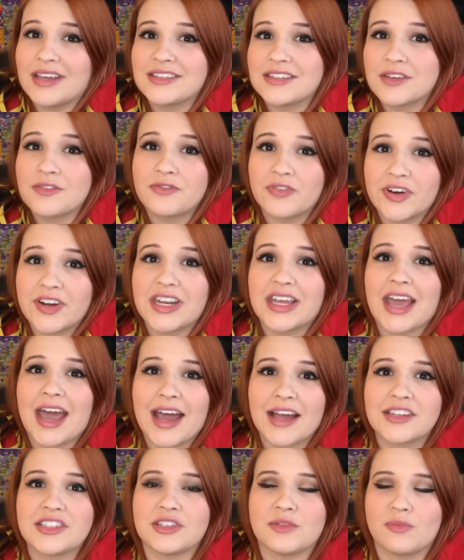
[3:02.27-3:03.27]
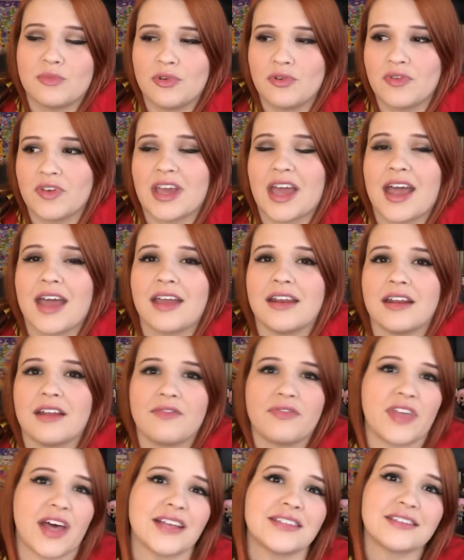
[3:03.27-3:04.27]
It's a funny action movie, and
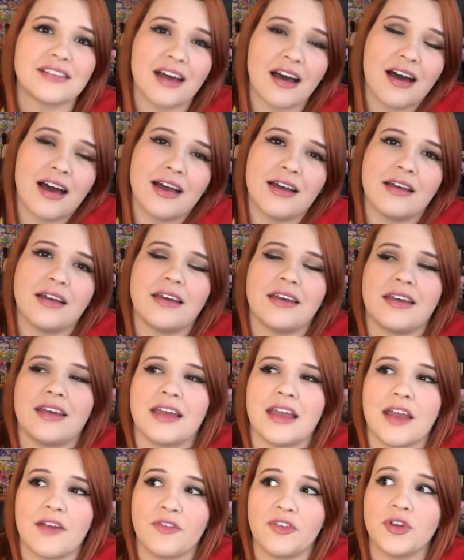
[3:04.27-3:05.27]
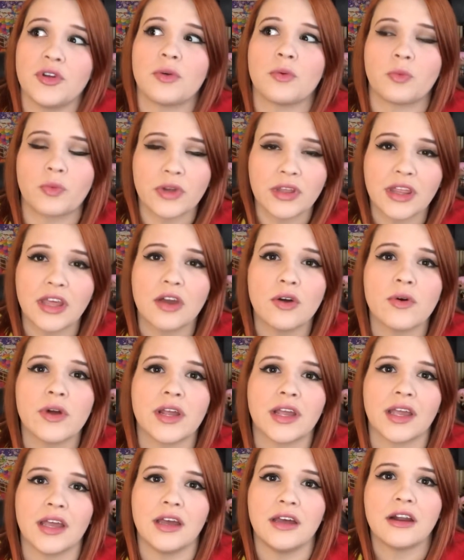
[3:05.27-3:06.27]
if you're really
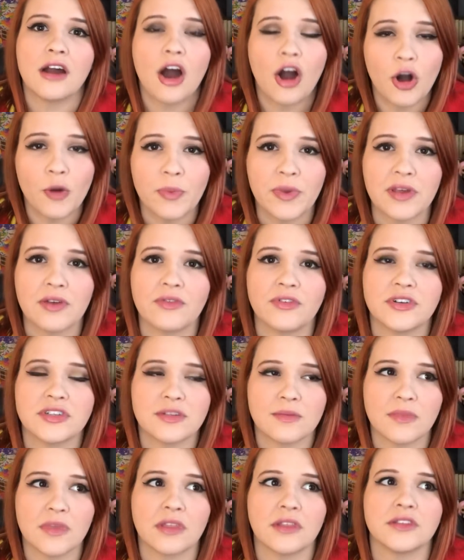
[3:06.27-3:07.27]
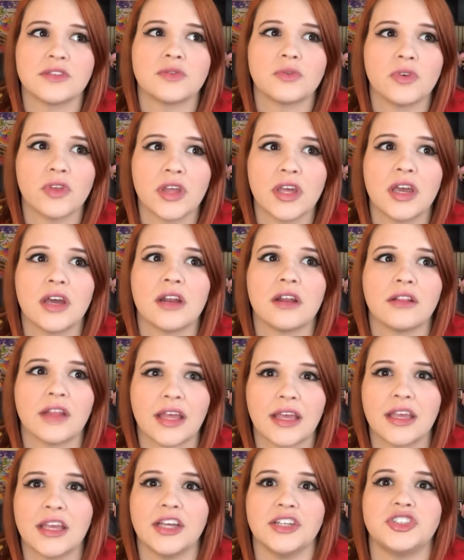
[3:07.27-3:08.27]
going in hoping for something that's really gonna
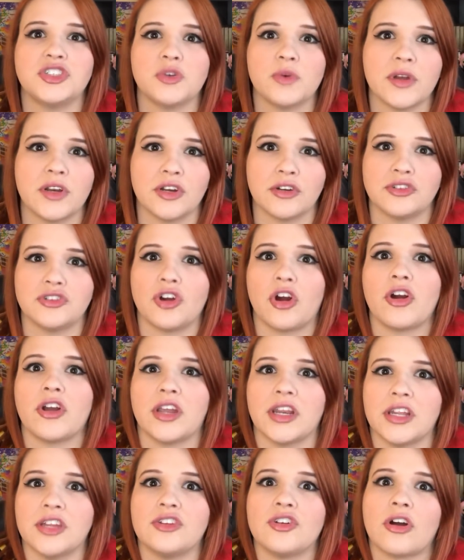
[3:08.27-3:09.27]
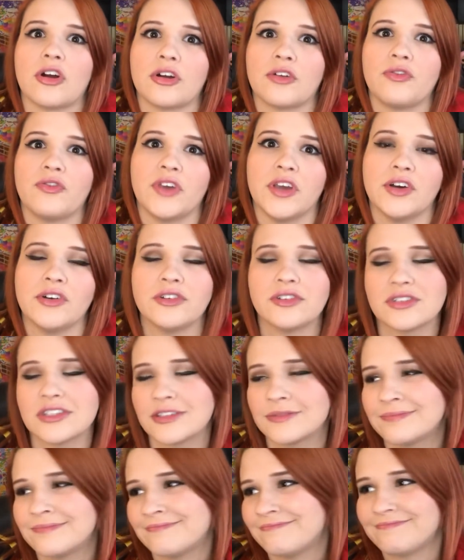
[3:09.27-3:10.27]
like get you in your darkety dark
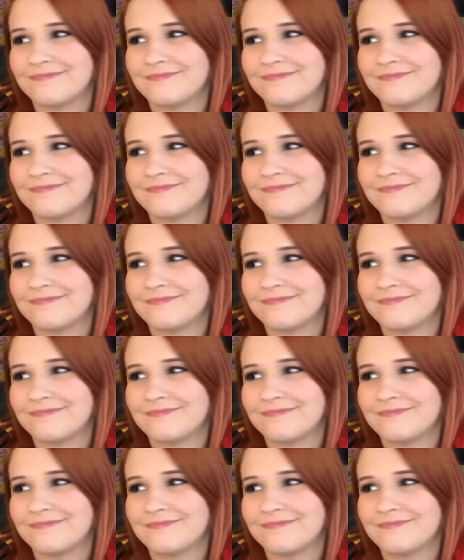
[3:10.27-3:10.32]
feels,